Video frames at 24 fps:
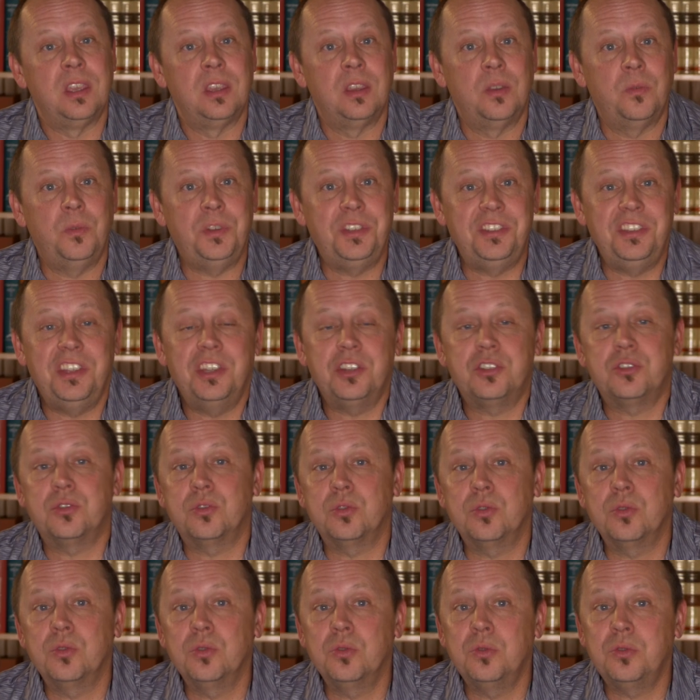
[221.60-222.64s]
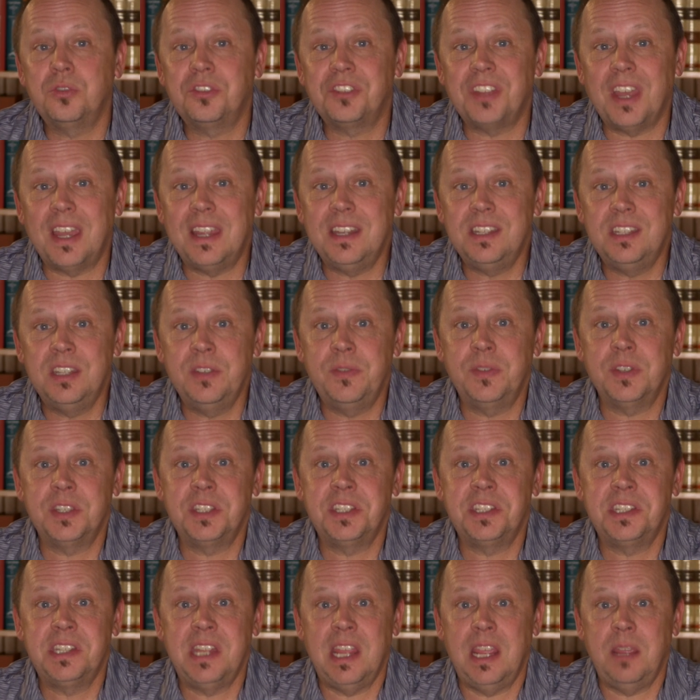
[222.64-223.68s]
we see a true scientific
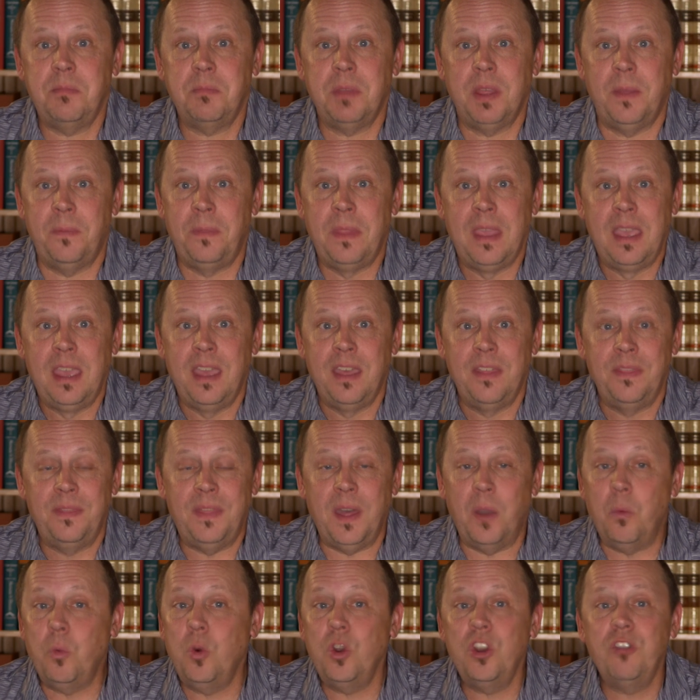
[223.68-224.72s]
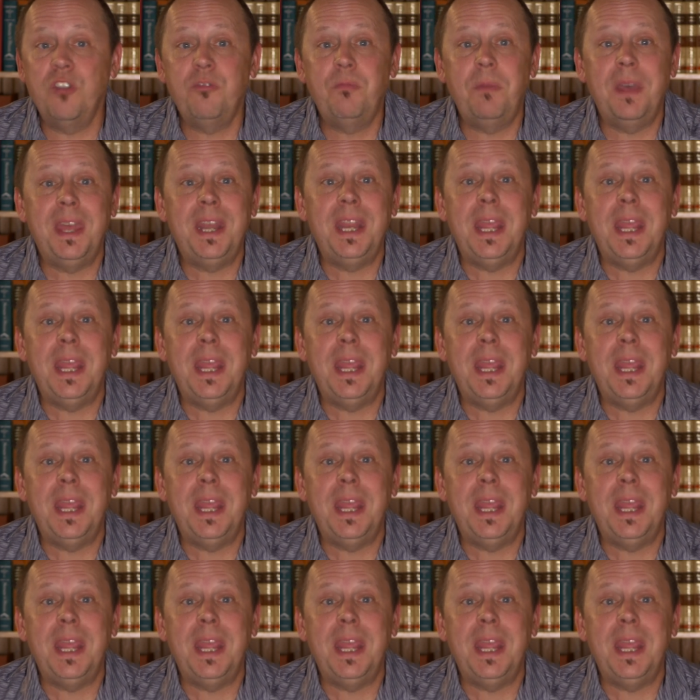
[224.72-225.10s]
statement that would have been